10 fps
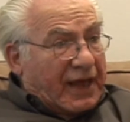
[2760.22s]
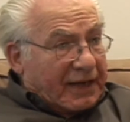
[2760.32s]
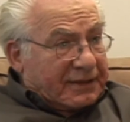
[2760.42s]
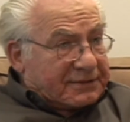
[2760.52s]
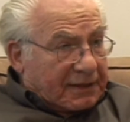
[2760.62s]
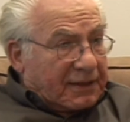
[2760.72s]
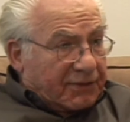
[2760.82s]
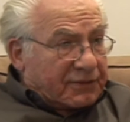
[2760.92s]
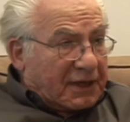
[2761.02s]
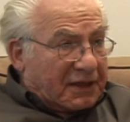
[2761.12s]
that is
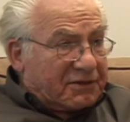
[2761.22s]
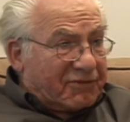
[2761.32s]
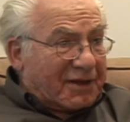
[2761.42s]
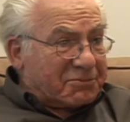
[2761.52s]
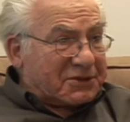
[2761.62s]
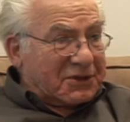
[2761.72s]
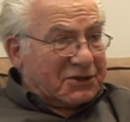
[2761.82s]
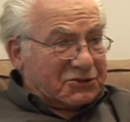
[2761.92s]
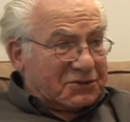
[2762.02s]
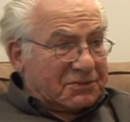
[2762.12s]
another kind of
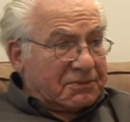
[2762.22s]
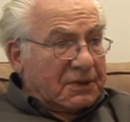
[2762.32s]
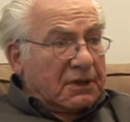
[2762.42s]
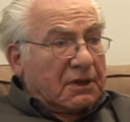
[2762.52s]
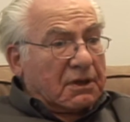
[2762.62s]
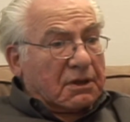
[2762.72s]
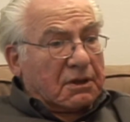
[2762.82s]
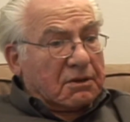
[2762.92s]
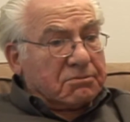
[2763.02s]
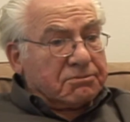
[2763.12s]
application. Yeah.
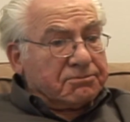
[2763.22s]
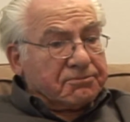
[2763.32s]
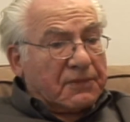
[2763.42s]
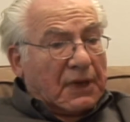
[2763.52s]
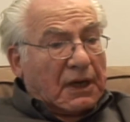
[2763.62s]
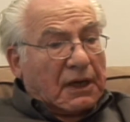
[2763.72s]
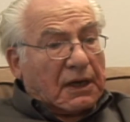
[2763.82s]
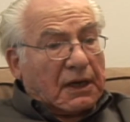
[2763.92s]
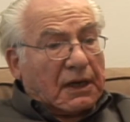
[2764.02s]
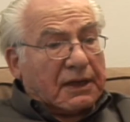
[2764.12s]
Um,
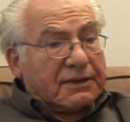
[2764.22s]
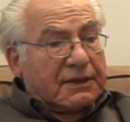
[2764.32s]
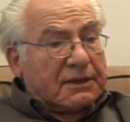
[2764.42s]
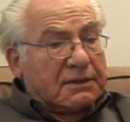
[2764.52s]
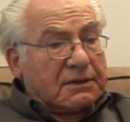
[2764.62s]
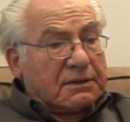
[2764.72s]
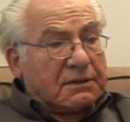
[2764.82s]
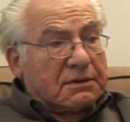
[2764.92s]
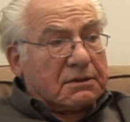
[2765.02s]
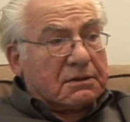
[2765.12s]
I think
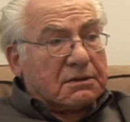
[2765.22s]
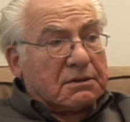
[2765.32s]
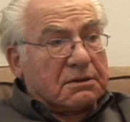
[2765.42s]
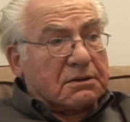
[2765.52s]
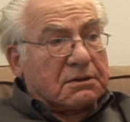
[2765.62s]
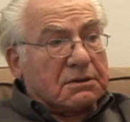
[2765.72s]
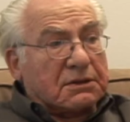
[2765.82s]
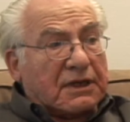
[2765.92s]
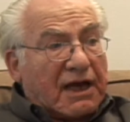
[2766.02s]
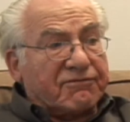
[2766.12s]

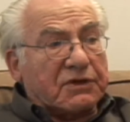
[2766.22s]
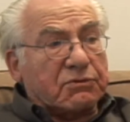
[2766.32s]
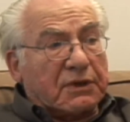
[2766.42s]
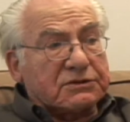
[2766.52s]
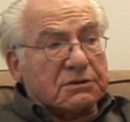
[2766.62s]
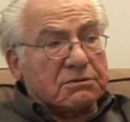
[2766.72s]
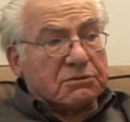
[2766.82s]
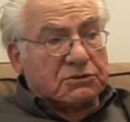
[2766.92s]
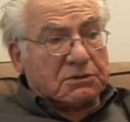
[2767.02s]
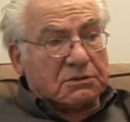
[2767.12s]
the conflict
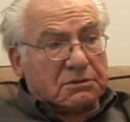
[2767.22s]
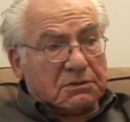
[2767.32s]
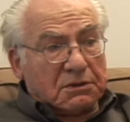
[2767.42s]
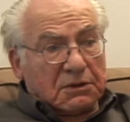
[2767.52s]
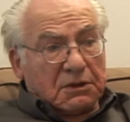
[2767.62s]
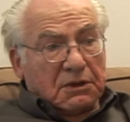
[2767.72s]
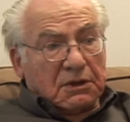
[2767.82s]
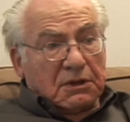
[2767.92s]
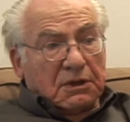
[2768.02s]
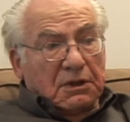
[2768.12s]
resolution
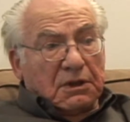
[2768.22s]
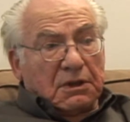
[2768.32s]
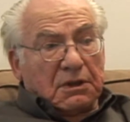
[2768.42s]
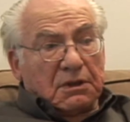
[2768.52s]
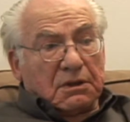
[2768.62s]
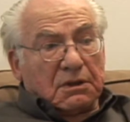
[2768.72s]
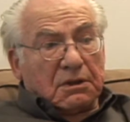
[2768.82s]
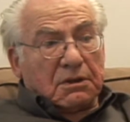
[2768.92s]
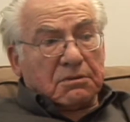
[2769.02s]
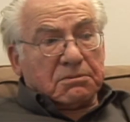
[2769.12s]

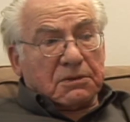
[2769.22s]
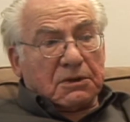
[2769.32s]
um,